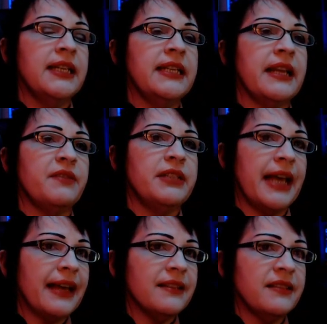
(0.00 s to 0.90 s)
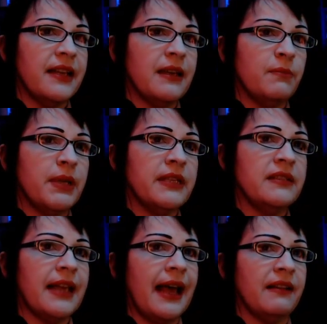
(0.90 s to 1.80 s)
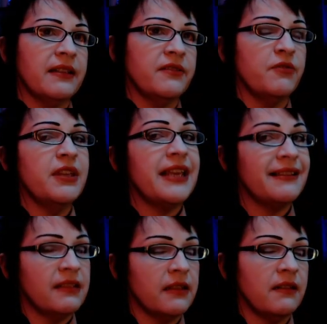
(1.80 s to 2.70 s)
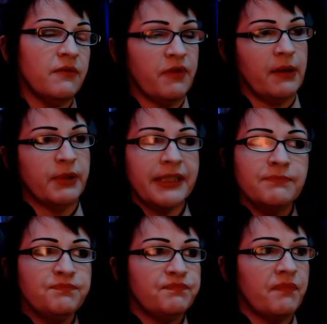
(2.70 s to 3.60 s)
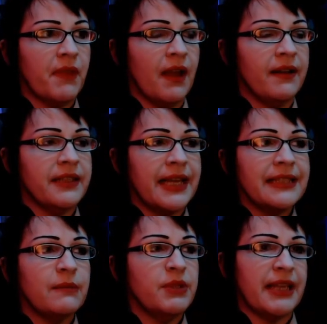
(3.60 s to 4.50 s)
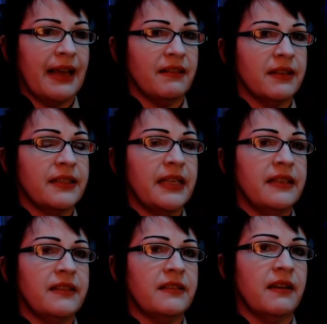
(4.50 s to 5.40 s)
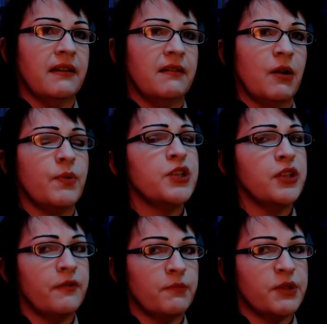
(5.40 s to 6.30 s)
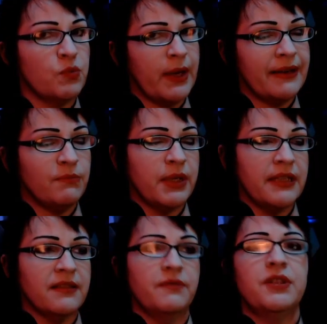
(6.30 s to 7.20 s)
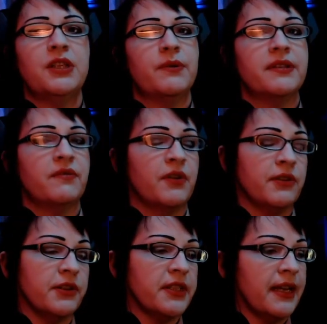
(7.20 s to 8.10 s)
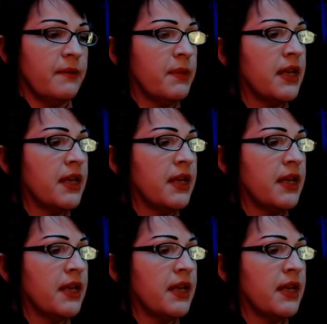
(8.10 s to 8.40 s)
Now, the dad's name is Alex, so the Jensen family. The dad's name is Alex. He's originally from Sweden, but he's lived in the U.S. a very long time.